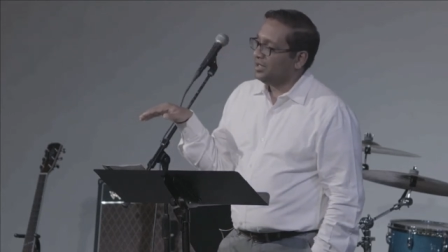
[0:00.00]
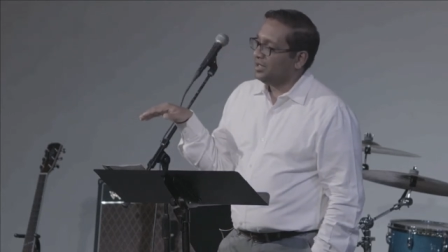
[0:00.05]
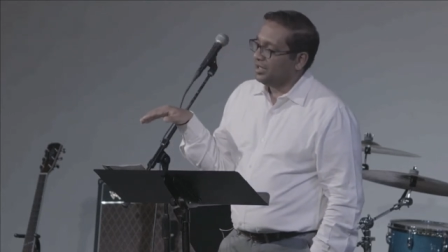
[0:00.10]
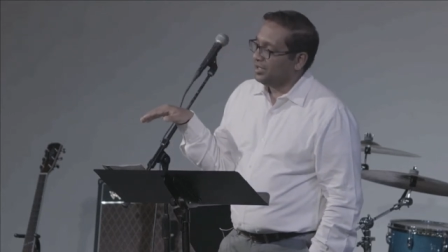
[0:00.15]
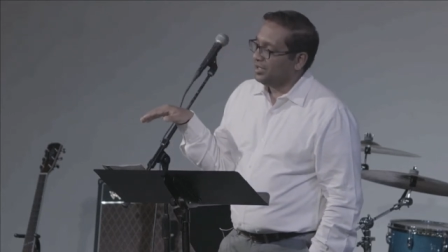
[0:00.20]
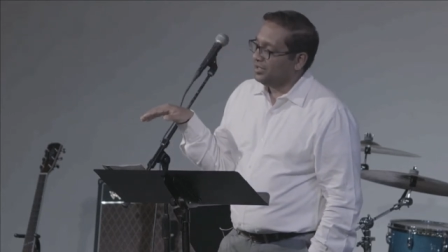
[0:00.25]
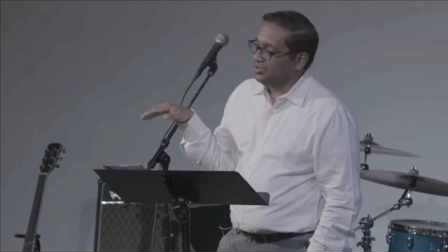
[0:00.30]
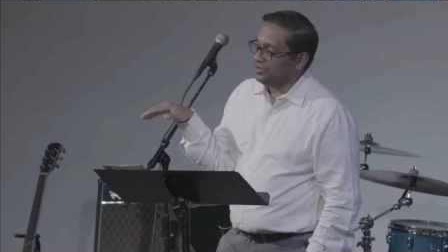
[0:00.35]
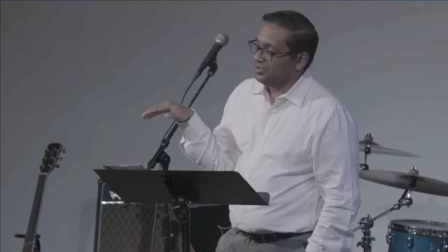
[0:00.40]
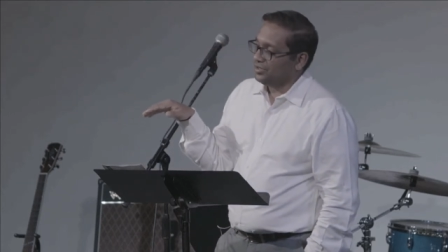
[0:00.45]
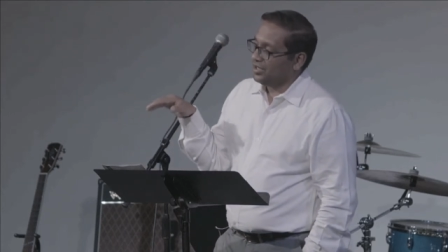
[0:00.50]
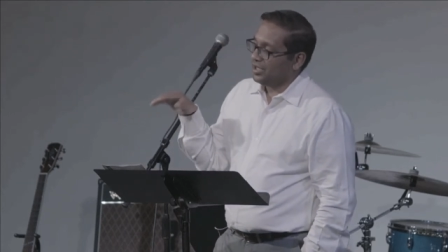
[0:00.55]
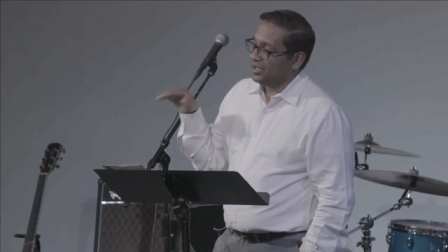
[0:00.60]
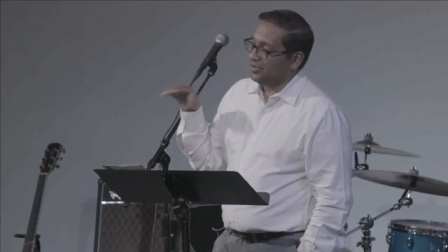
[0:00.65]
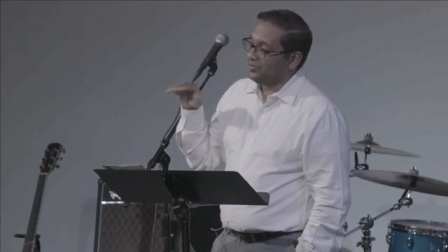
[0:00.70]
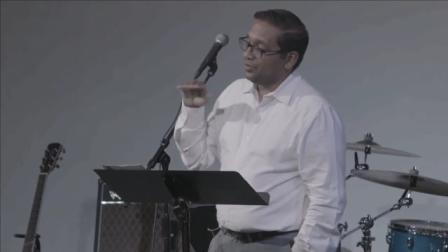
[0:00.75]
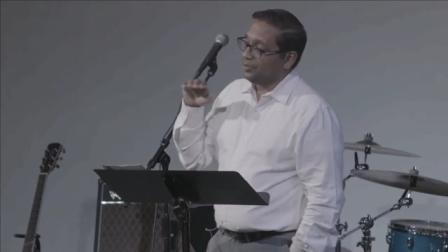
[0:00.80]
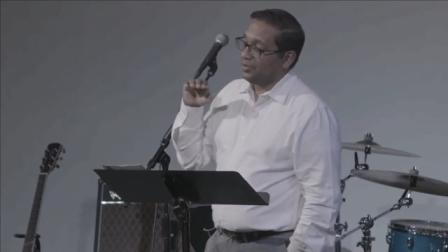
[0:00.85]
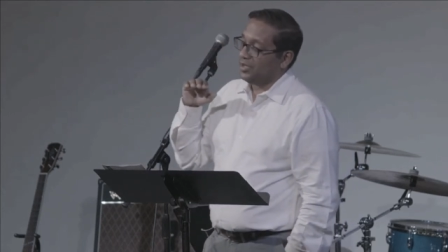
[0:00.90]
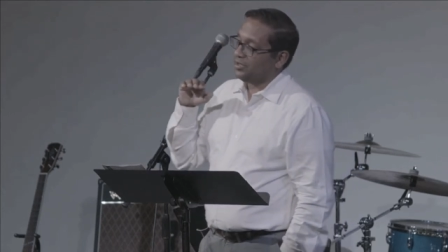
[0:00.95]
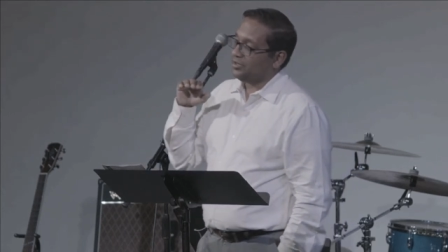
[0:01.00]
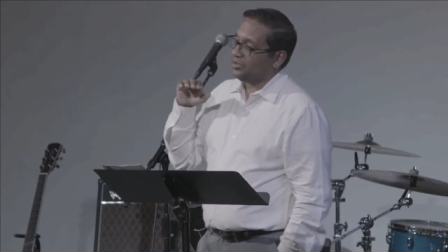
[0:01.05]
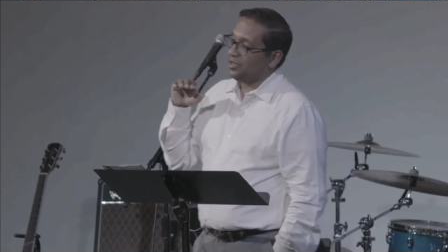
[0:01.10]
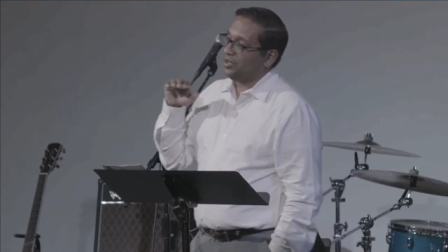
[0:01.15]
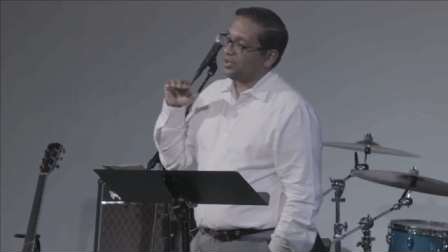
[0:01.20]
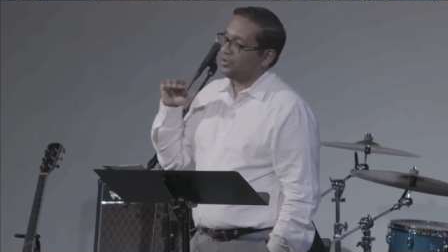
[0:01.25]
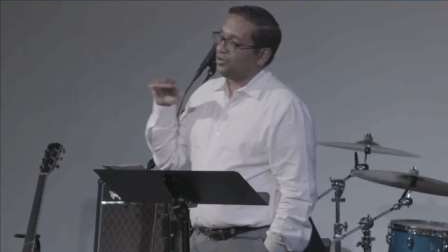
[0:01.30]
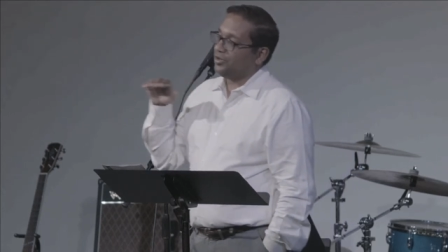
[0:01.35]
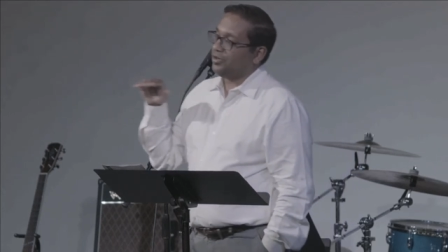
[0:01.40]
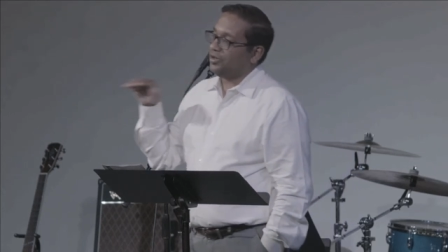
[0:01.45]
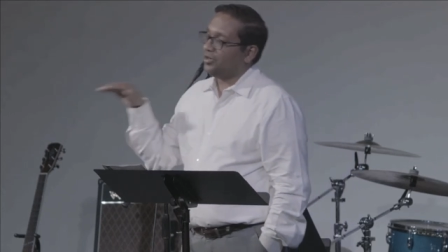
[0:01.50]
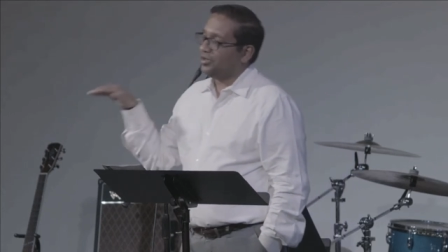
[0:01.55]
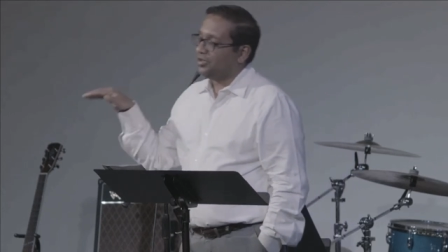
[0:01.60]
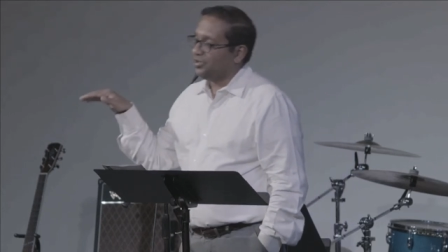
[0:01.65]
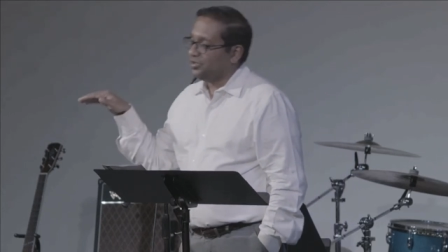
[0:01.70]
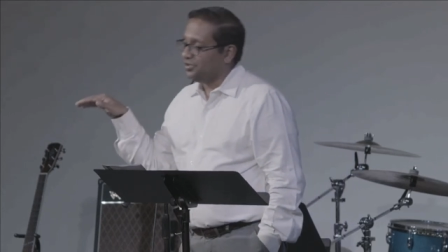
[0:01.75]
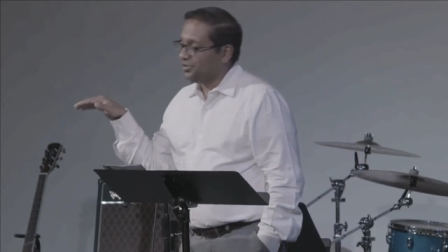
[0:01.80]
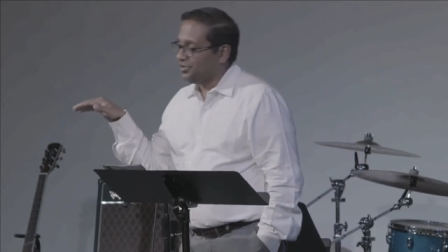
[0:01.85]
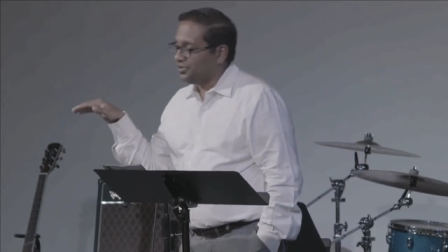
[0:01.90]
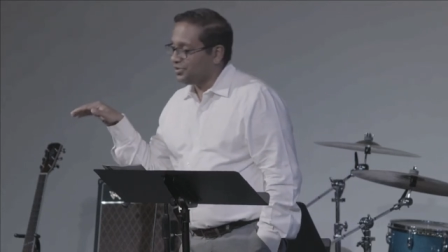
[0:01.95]
in your life, no matter how
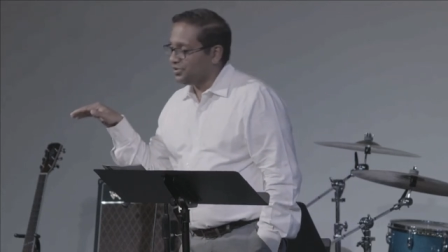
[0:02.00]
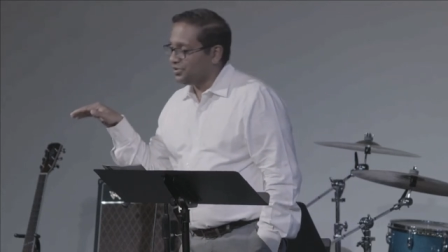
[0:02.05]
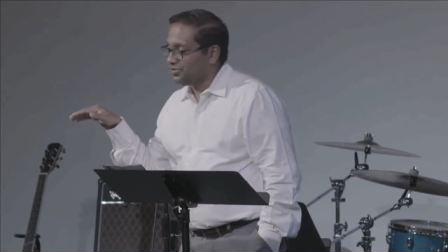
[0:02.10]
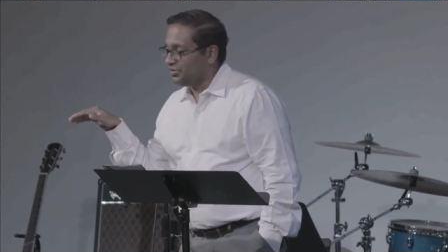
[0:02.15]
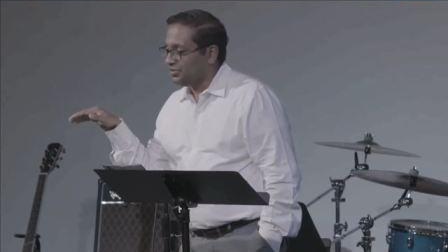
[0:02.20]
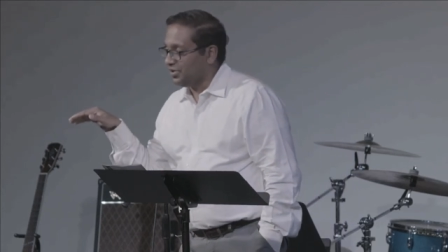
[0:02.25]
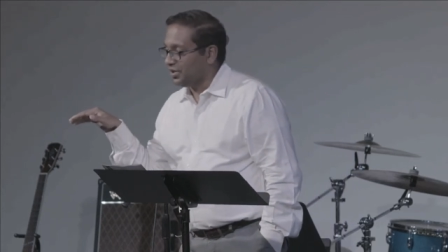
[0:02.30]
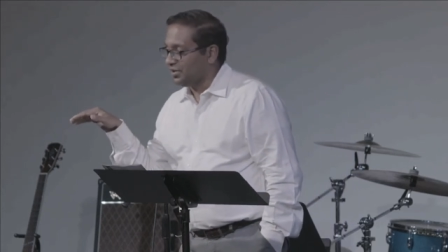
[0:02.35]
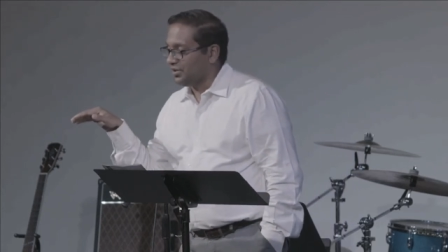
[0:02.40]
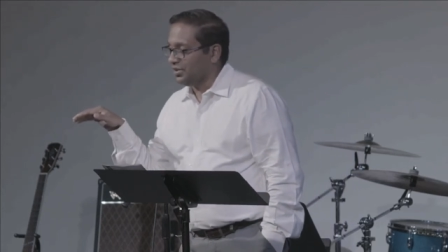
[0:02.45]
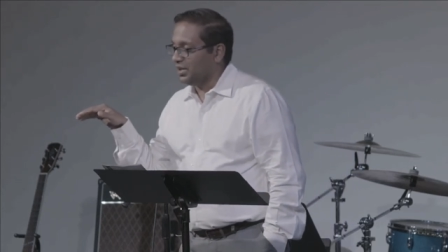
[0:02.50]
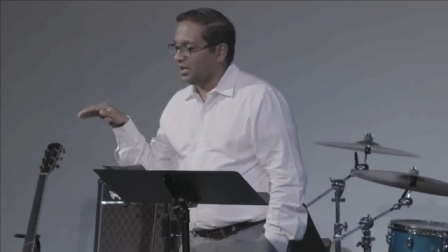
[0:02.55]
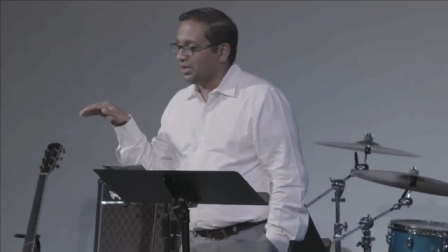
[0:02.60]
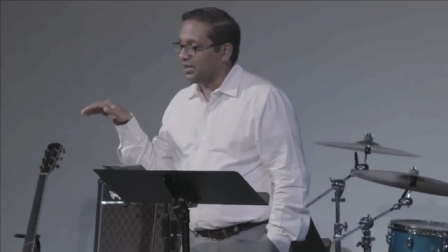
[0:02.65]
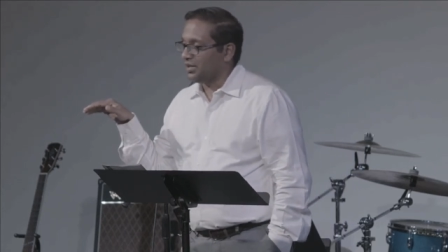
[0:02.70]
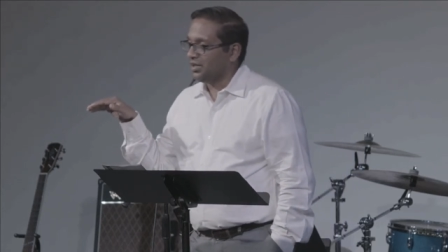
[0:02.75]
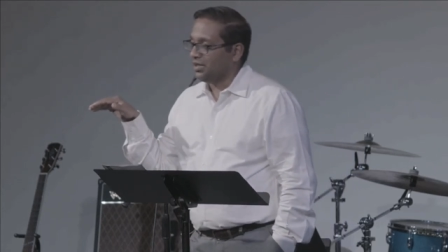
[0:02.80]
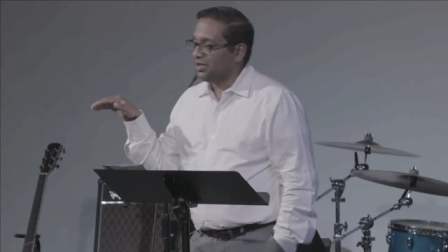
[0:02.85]
hard you're struggling,